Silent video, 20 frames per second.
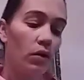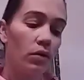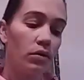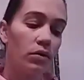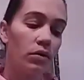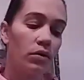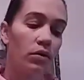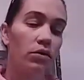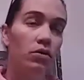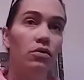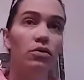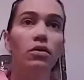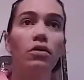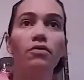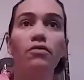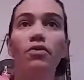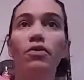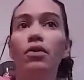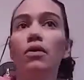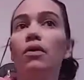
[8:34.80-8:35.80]
to do the
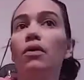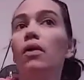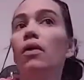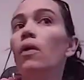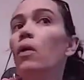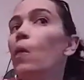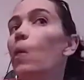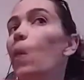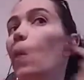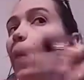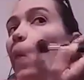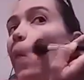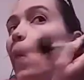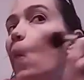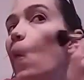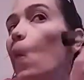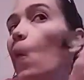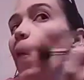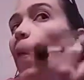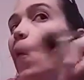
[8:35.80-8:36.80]
full
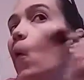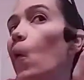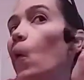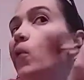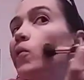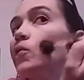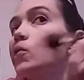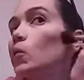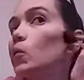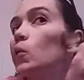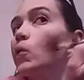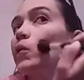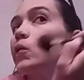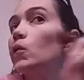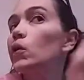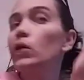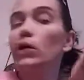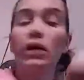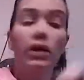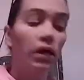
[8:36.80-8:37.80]
contour
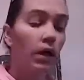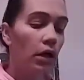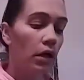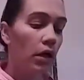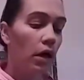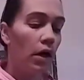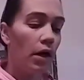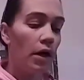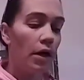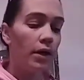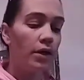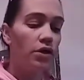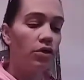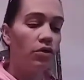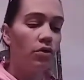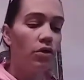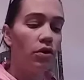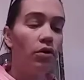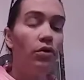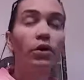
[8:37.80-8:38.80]
look. I
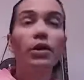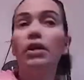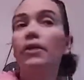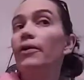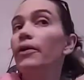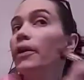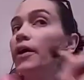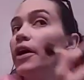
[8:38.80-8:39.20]
do go a little